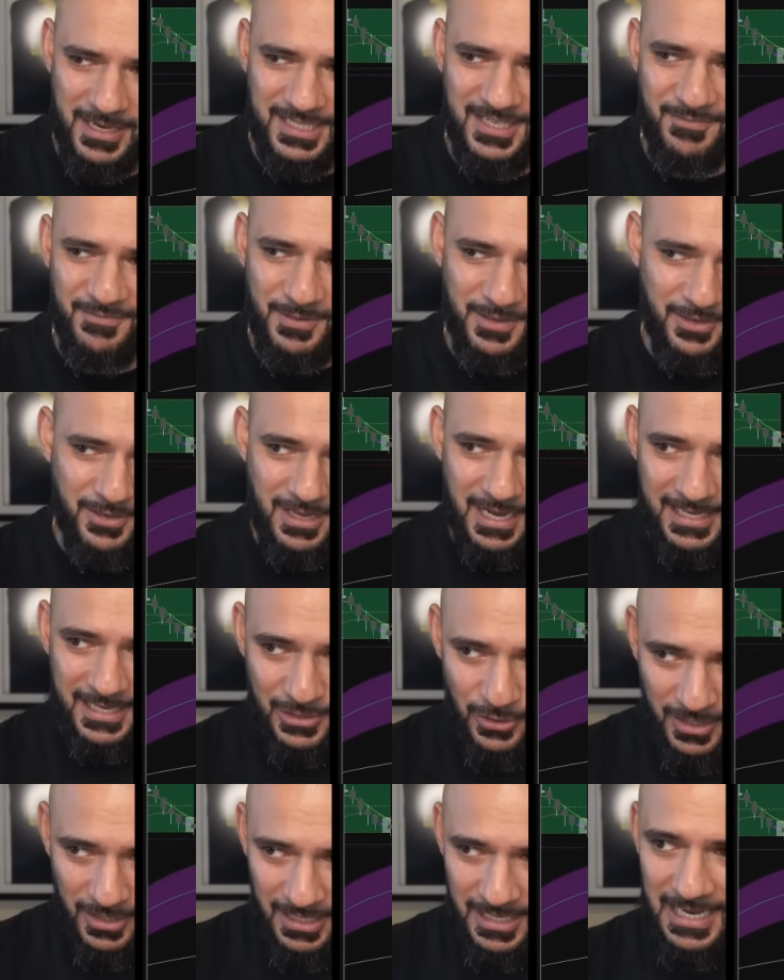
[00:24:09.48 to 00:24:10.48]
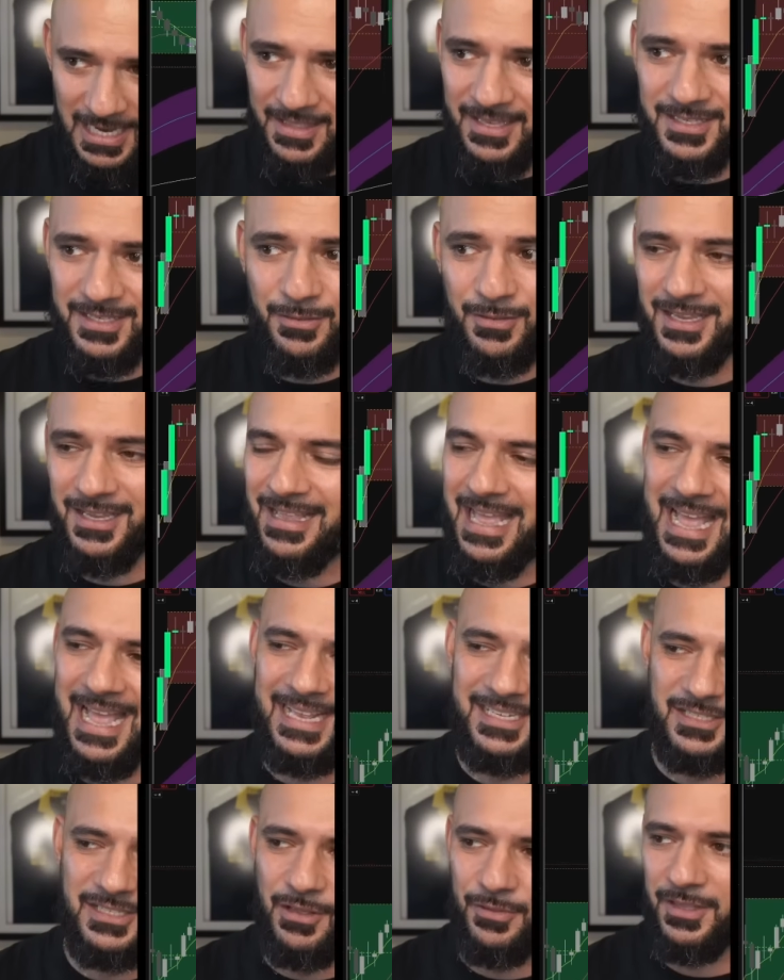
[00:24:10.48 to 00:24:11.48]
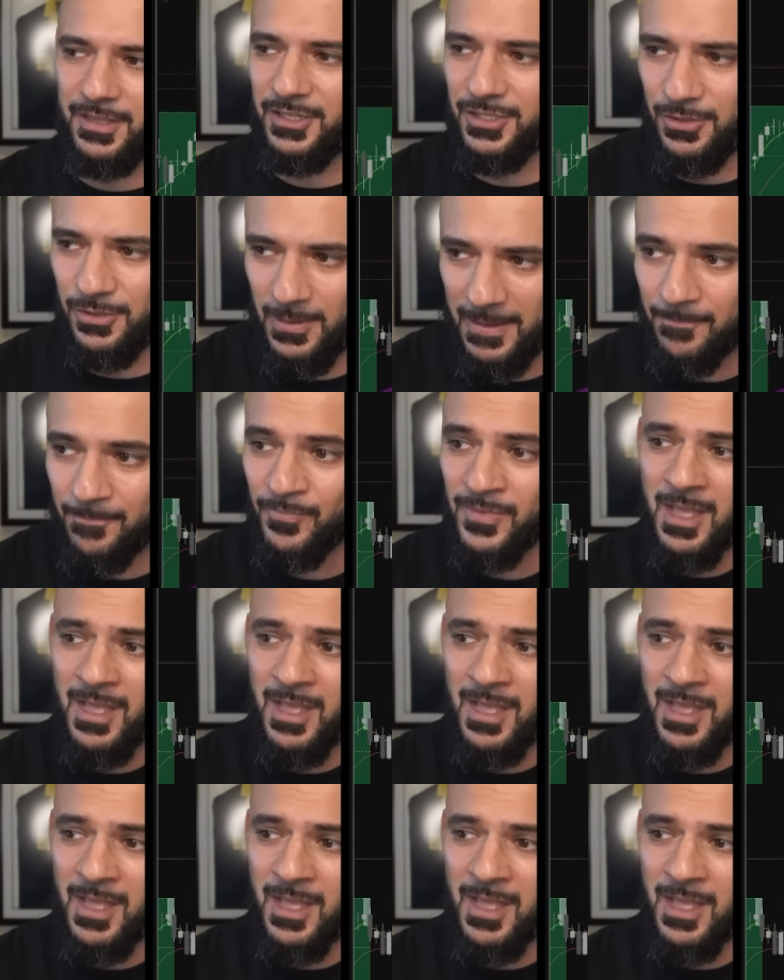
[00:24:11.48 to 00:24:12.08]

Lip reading: But you guys look at it like this and think, it's nothing to it.